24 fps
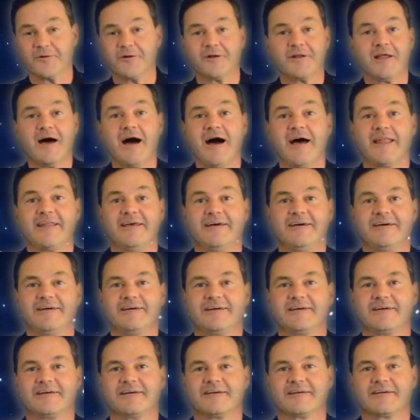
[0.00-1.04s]
or not
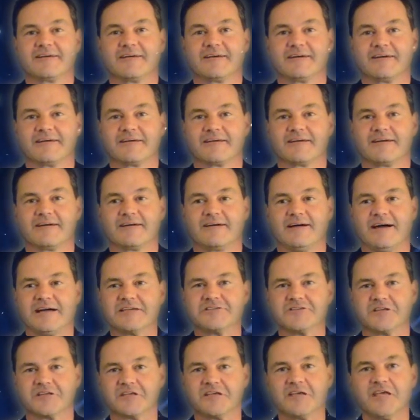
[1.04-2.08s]
I
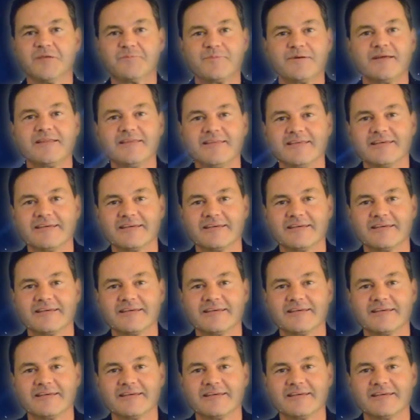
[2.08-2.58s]
should keep it